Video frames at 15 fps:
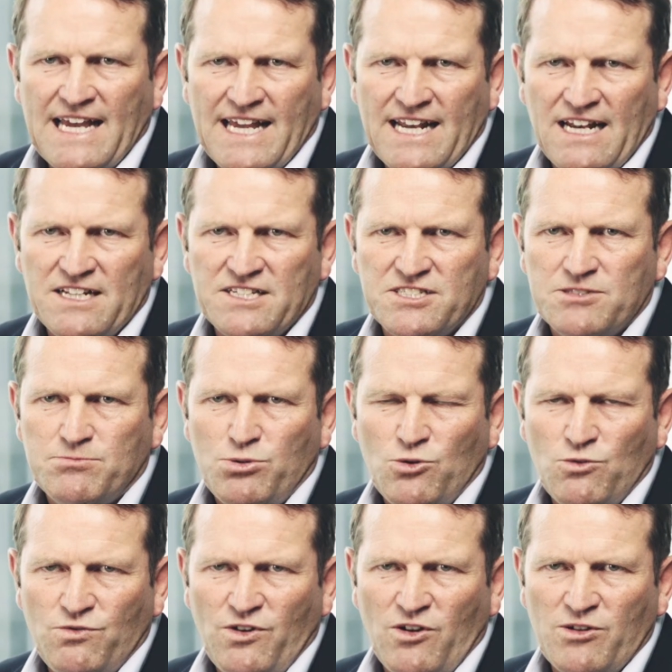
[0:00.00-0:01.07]
analysts,
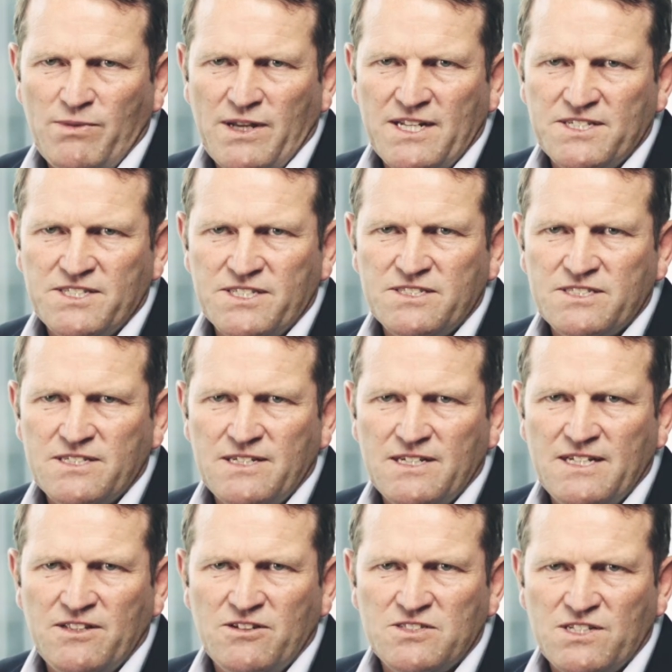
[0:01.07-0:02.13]
portfolio managers
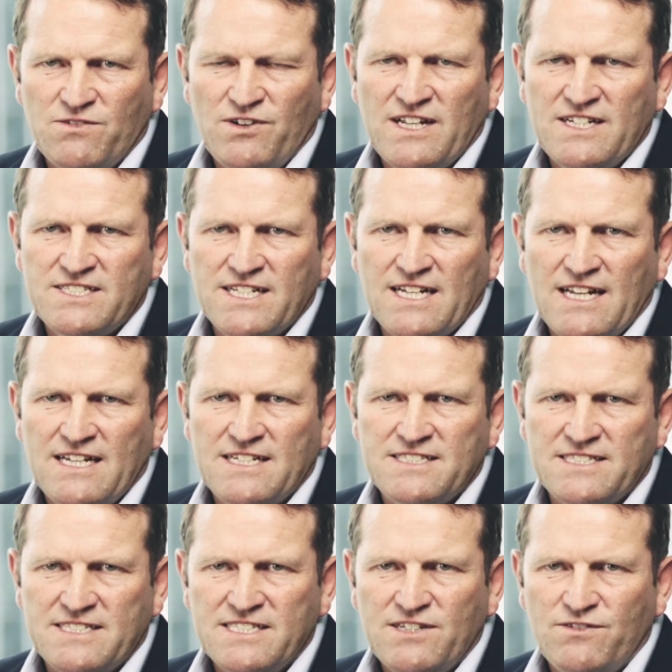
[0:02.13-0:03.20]
in those different asset
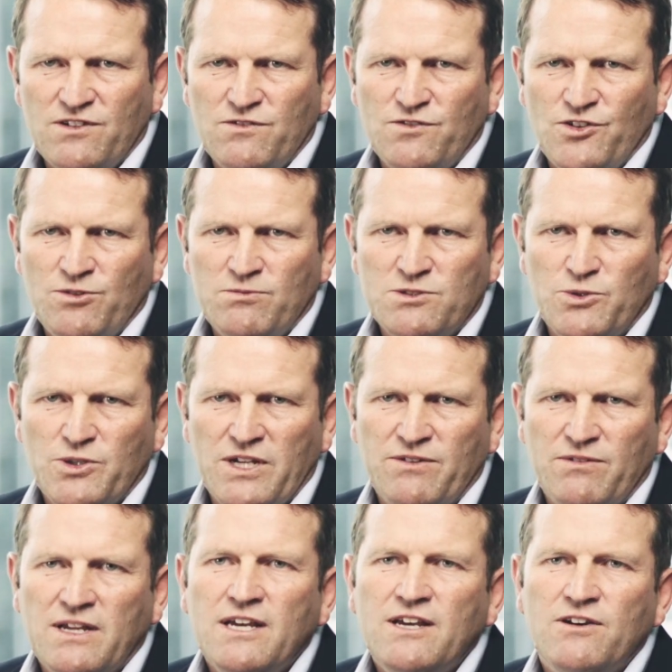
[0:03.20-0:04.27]
classes and different firms
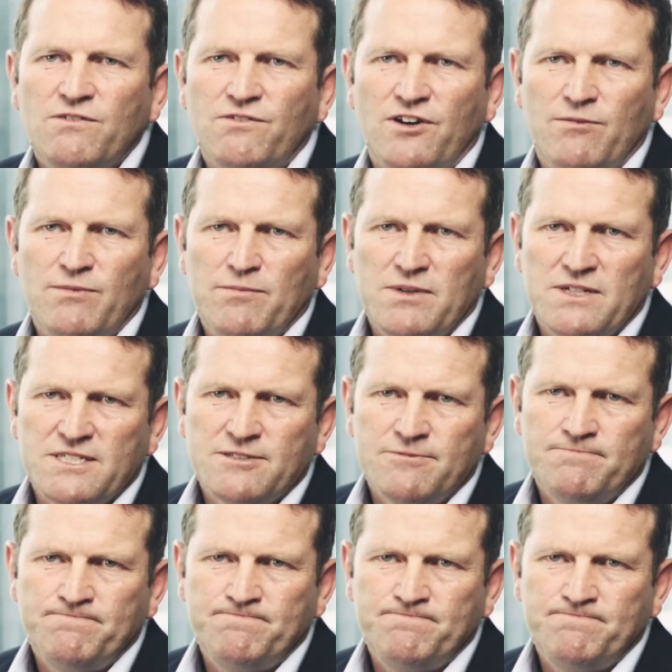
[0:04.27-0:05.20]
working for our members.